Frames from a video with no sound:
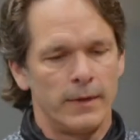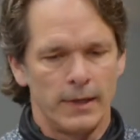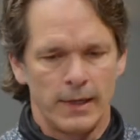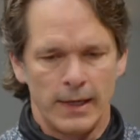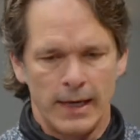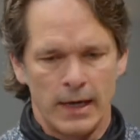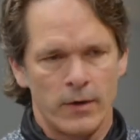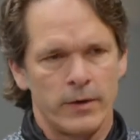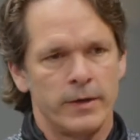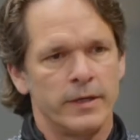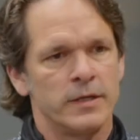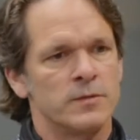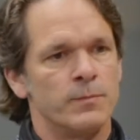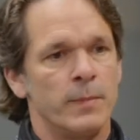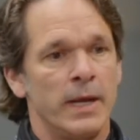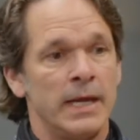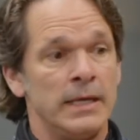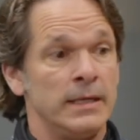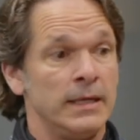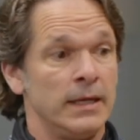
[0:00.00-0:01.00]
areas
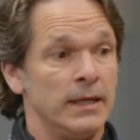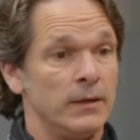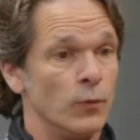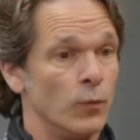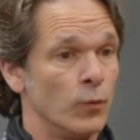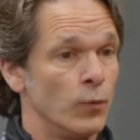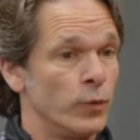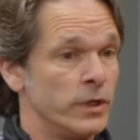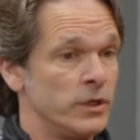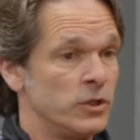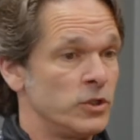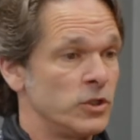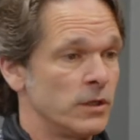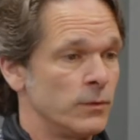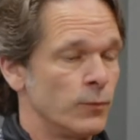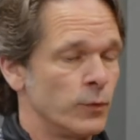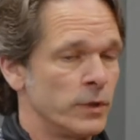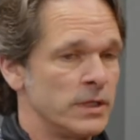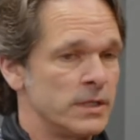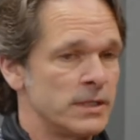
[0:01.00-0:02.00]
may need
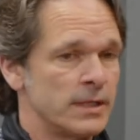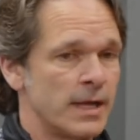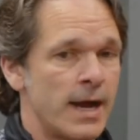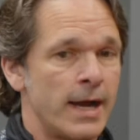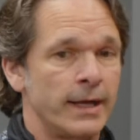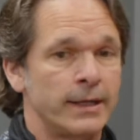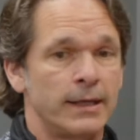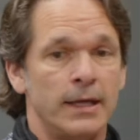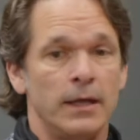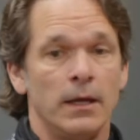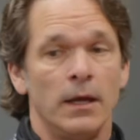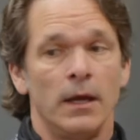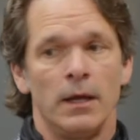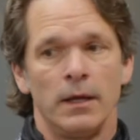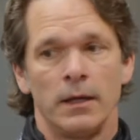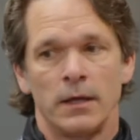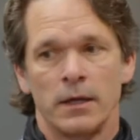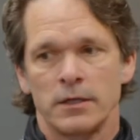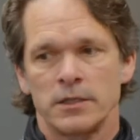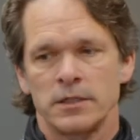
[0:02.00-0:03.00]
restocking,
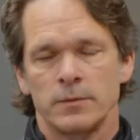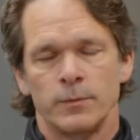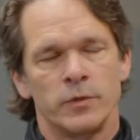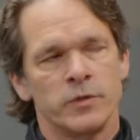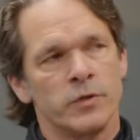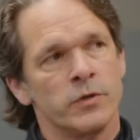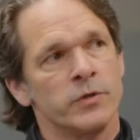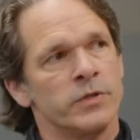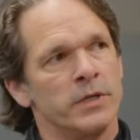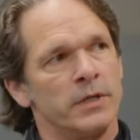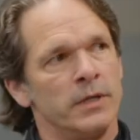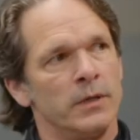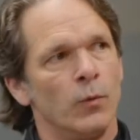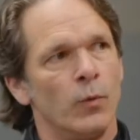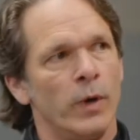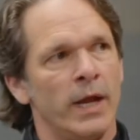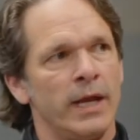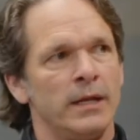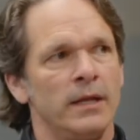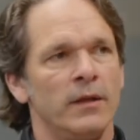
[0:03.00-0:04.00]
customers are sitting
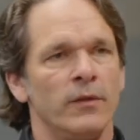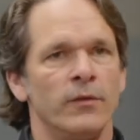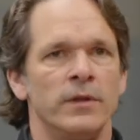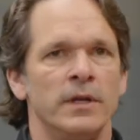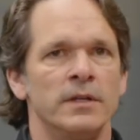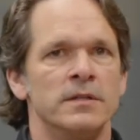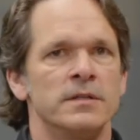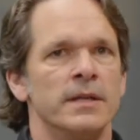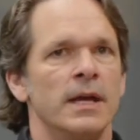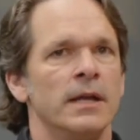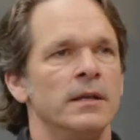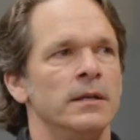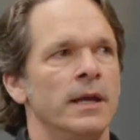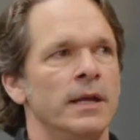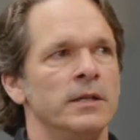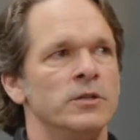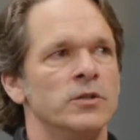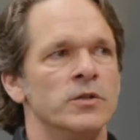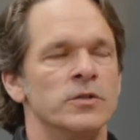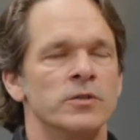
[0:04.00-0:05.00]
waiting, things of that
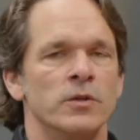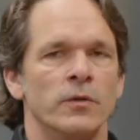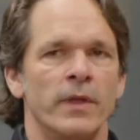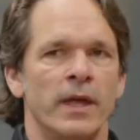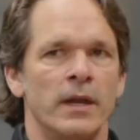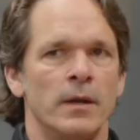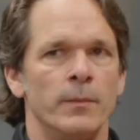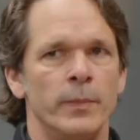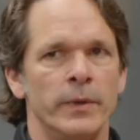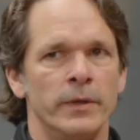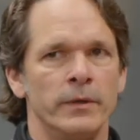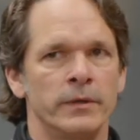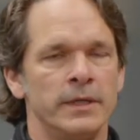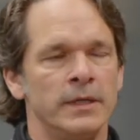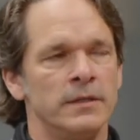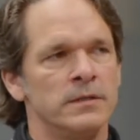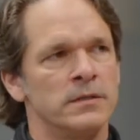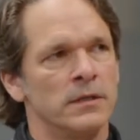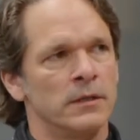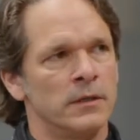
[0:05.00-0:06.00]
nature. So that ability
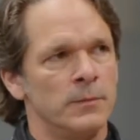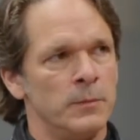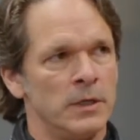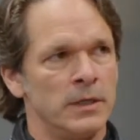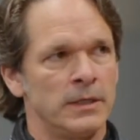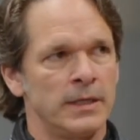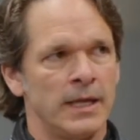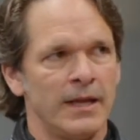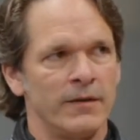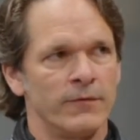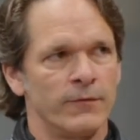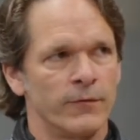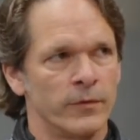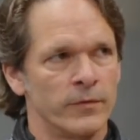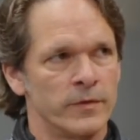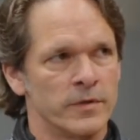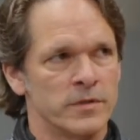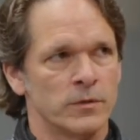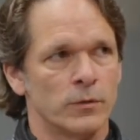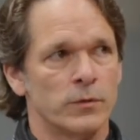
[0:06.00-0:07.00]
to communicate for
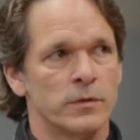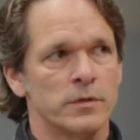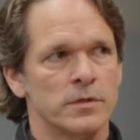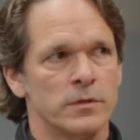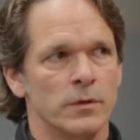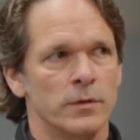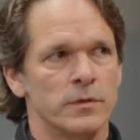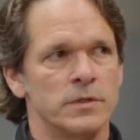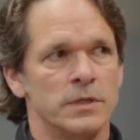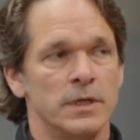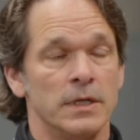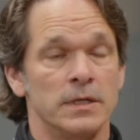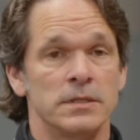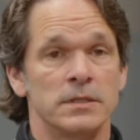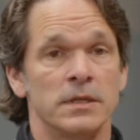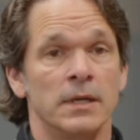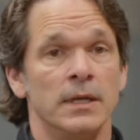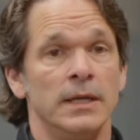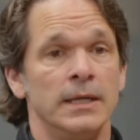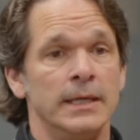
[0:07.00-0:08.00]
the store associates
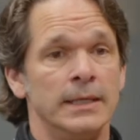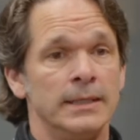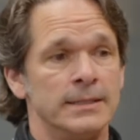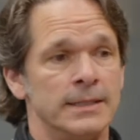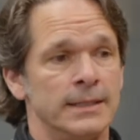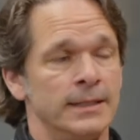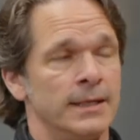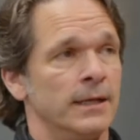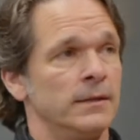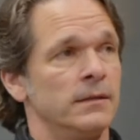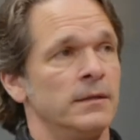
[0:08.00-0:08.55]
to get